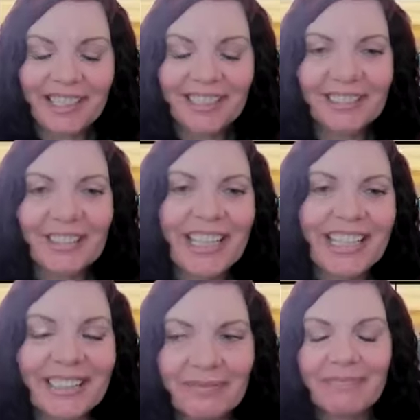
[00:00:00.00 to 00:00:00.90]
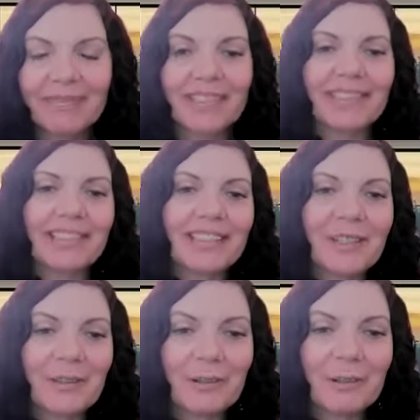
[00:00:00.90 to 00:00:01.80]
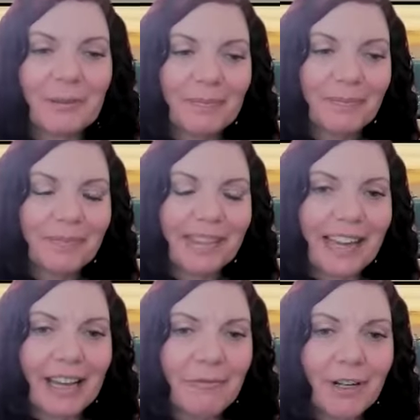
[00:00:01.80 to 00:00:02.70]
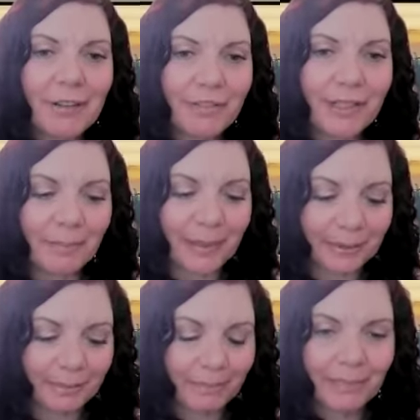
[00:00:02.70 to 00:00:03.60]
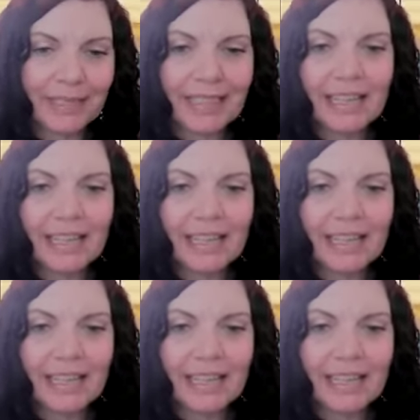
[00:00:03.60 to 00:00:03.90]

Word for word: well, okay. So I wear a Fitbit.